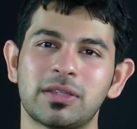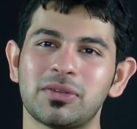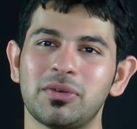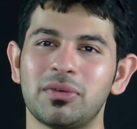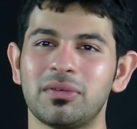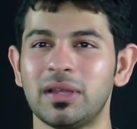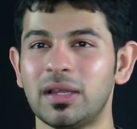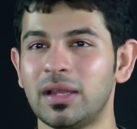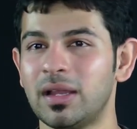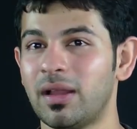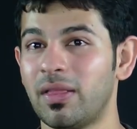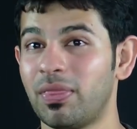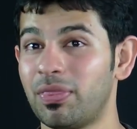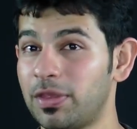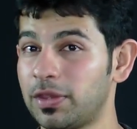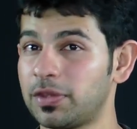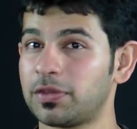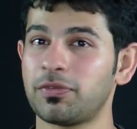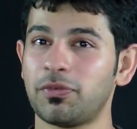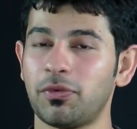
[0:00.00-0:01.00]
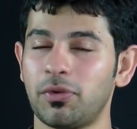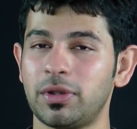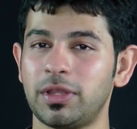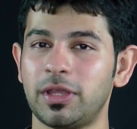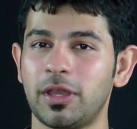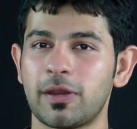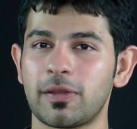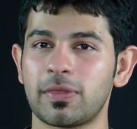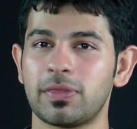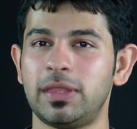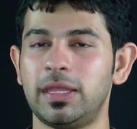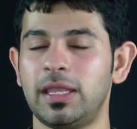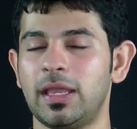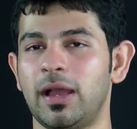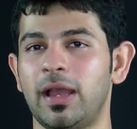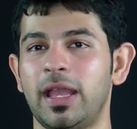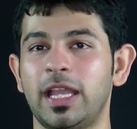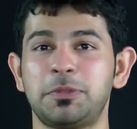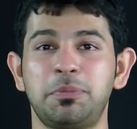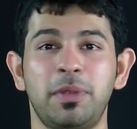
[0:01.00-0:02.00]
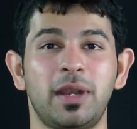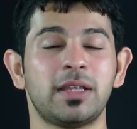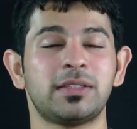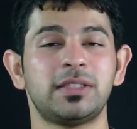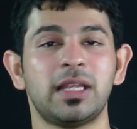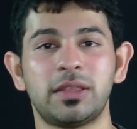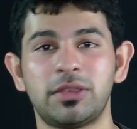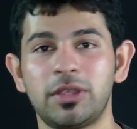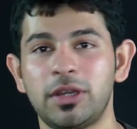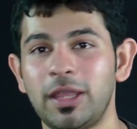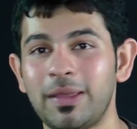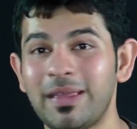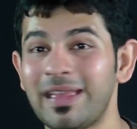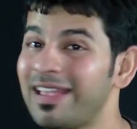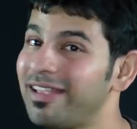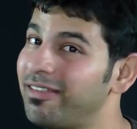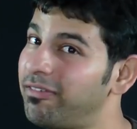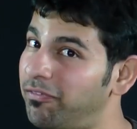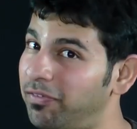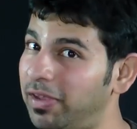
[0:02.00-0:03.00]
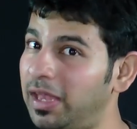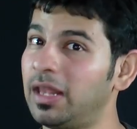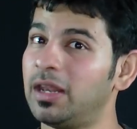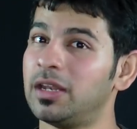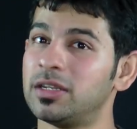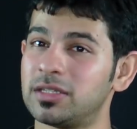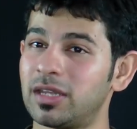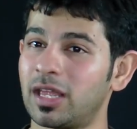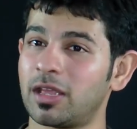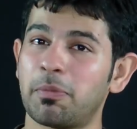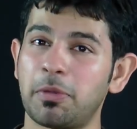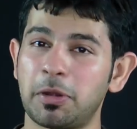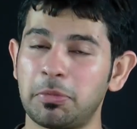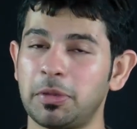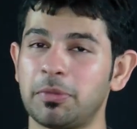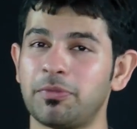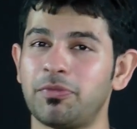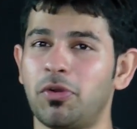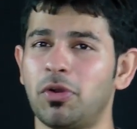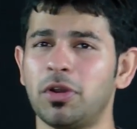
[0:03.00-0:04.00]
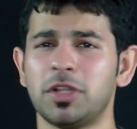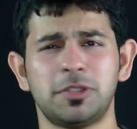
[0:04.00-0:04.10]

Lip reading: So this phone here, the Xperia Z3, feels like a premium phone.